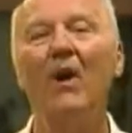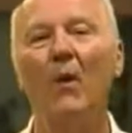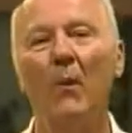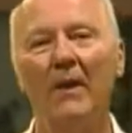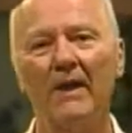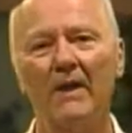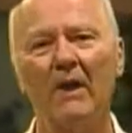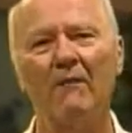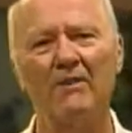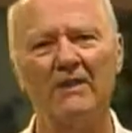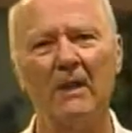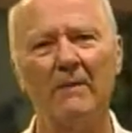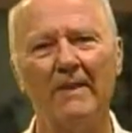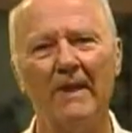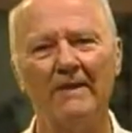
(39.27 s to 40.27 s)
We're going to cover
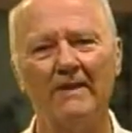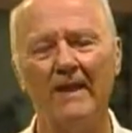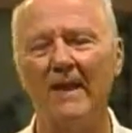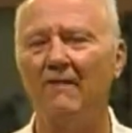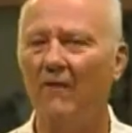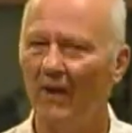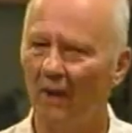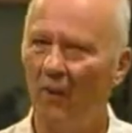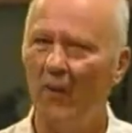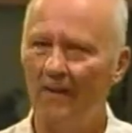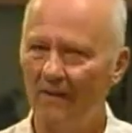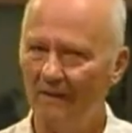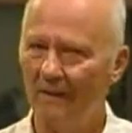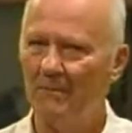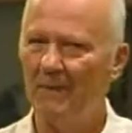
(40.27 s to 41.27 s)
some of that today very
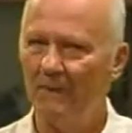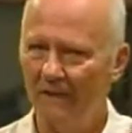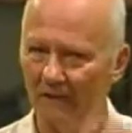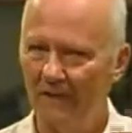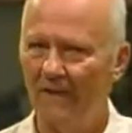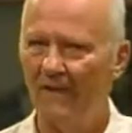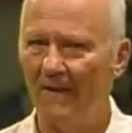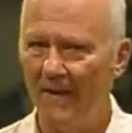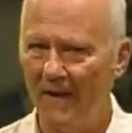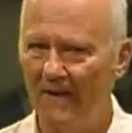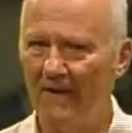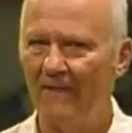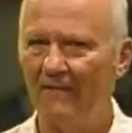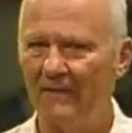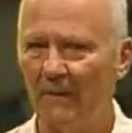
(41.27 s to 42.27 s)
quickly, but you get an
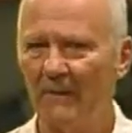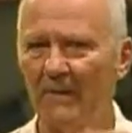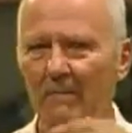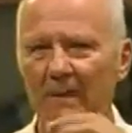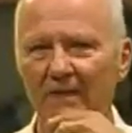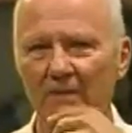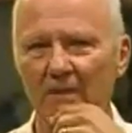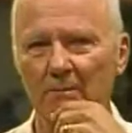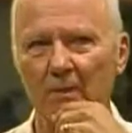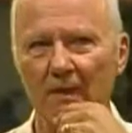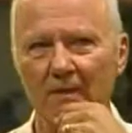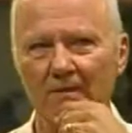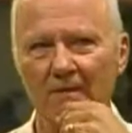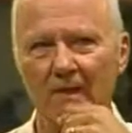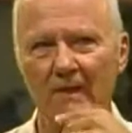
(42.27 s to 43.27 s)
idea of some of the basic
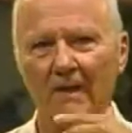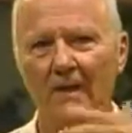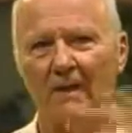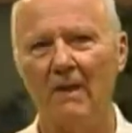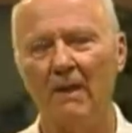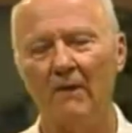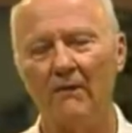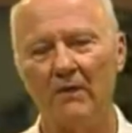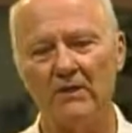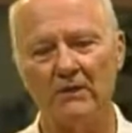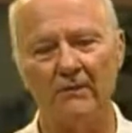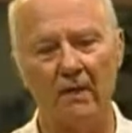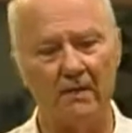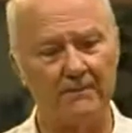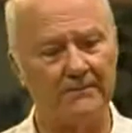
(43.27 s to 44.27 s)
points. First
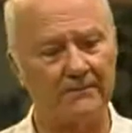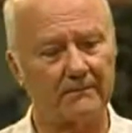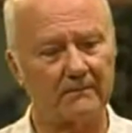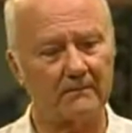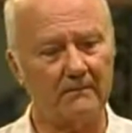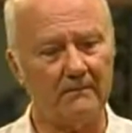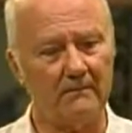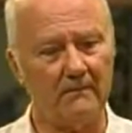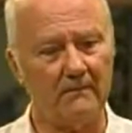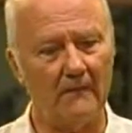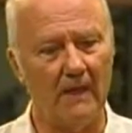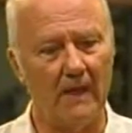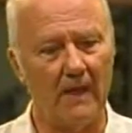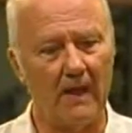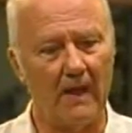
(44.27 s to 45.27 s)
of all,
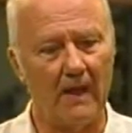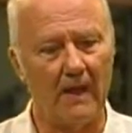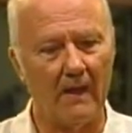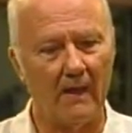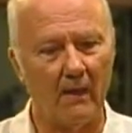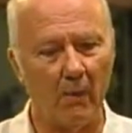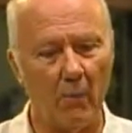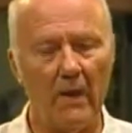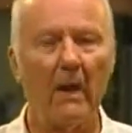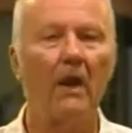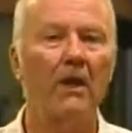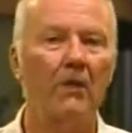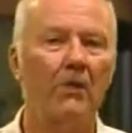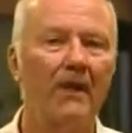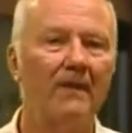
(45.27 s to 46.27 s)
we
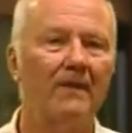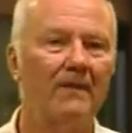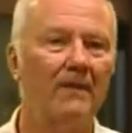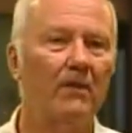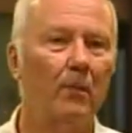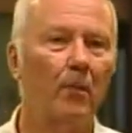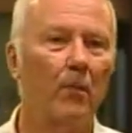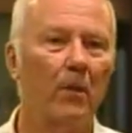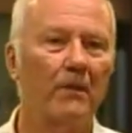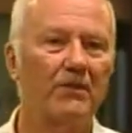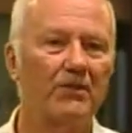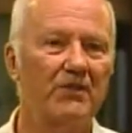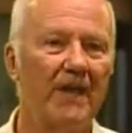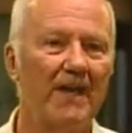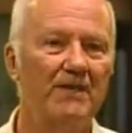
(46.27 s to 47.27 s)
all agree that the world
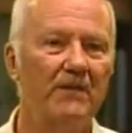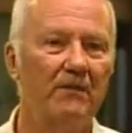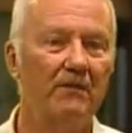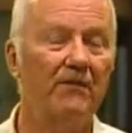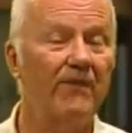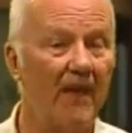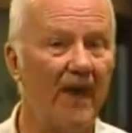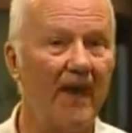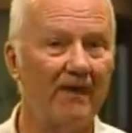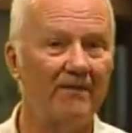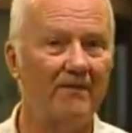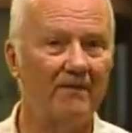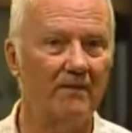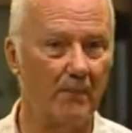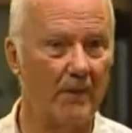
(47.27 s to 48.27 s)
is changing
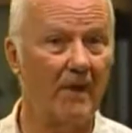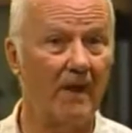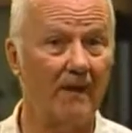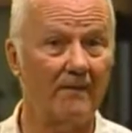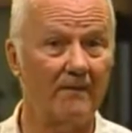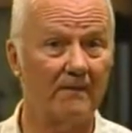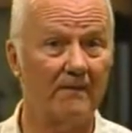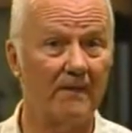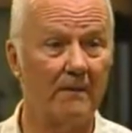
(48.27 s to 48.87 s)
fast, do we not?